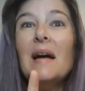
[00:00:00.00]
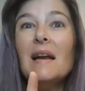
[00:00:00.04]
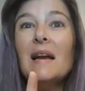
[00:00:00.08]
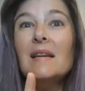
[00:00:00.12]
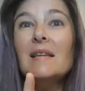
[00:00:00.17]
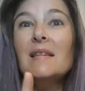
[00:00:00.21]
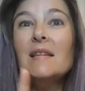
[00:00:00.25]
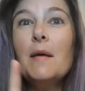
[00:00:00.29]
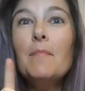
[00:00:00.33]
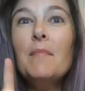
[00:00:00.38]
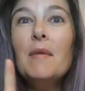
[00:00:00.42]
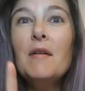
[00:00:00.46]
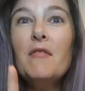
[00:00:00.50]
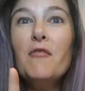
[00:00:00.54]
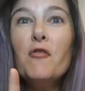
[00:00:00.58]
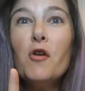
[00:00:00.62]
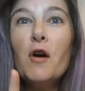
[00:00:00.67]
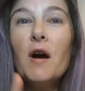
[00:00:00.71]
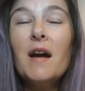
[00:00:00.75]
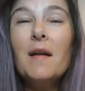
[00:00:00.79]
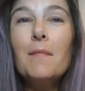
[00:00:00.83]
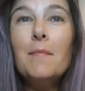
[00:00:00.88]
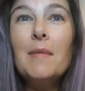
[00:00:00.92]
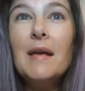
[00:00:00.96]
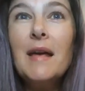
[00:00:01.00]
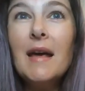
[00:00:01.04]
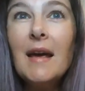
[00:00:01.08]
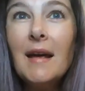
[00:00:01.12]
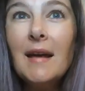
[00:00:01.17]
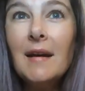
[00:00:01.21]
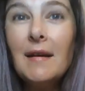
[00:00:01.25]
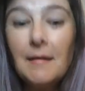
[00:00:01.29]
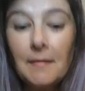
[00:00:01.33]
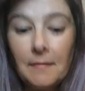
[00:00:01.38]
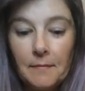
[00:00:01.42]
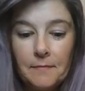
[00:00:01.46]
But before I
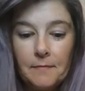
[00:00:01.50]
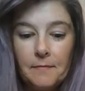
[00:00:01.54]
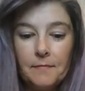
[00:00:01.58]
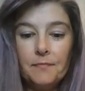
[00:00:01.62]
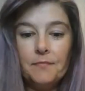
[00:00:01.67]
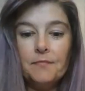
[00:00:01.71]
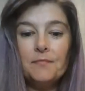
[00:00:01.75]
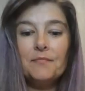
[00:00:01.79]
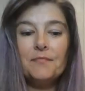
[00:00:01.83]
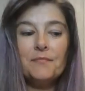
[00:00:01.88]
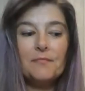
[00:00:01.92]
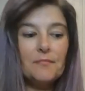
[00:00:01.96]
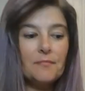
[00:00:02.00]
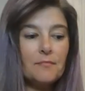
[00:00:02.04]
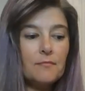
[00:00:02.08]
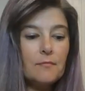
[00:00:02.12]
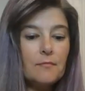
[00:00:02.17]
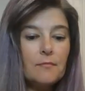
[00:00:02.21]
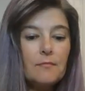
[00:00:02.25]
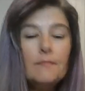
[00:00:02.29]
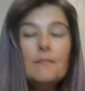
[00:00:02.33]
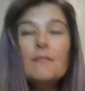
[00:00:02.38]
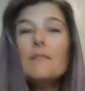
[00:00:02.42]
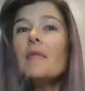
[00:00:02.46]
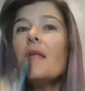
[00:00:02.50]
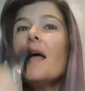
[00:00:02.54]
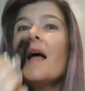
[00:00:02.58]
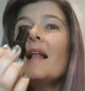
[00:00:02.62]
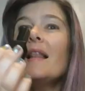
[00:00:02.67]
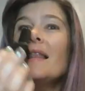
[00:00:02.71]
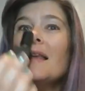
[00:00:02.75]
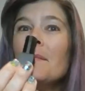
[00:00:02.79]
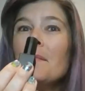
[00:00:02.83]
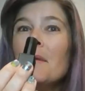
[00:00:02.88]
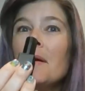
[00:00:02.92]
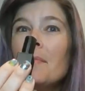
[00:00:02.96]
begin,
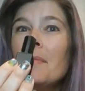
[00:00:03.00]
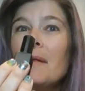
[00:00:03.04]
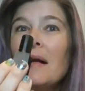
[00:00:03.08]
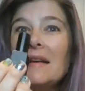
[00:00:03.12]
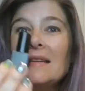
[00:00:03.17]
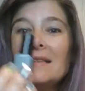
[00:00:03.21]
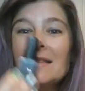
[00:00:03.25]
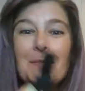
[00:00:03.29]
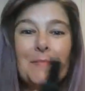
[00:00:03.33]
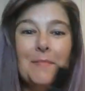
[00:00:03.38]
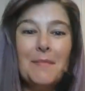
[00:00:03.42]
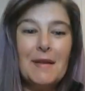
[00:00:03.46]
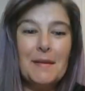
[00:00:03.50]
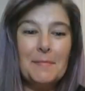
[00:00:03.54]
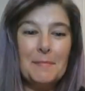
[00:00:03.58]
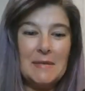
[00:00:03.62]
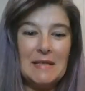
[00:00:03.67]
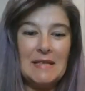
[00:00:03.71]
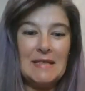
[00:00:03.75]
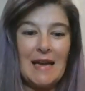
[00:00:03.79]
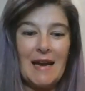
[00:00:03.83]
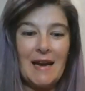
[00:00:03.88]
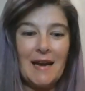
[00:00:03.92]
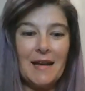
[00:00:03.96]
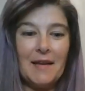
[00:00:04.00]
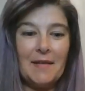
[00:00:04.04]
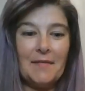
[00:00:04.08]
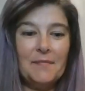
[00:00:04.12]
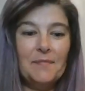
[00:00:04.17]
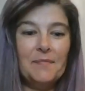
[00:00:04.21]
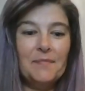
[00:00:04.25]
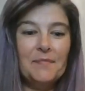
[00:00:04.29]
let me apply some lipstick.